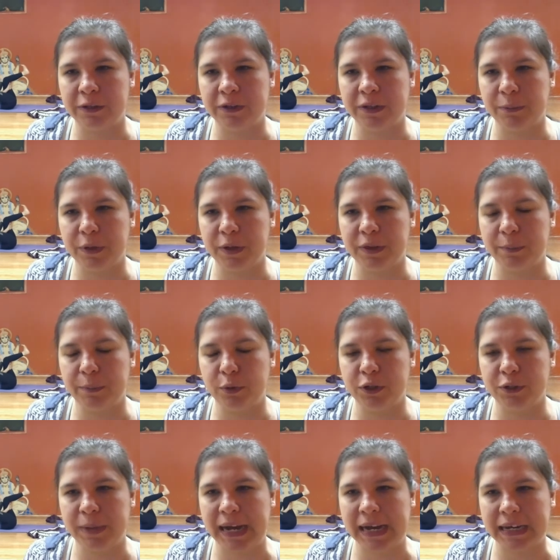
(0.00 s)
something to push
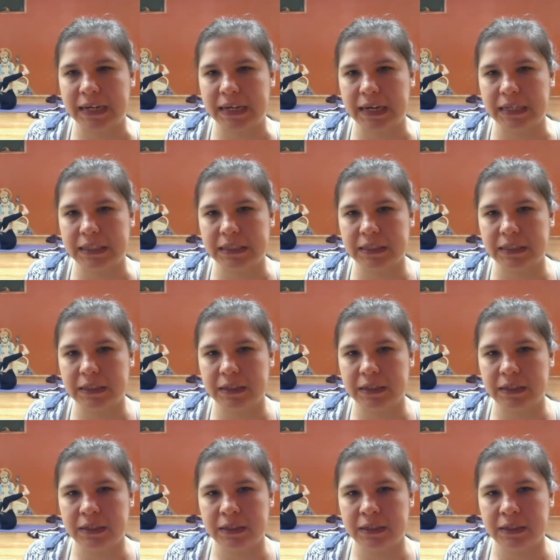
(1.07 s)
back against.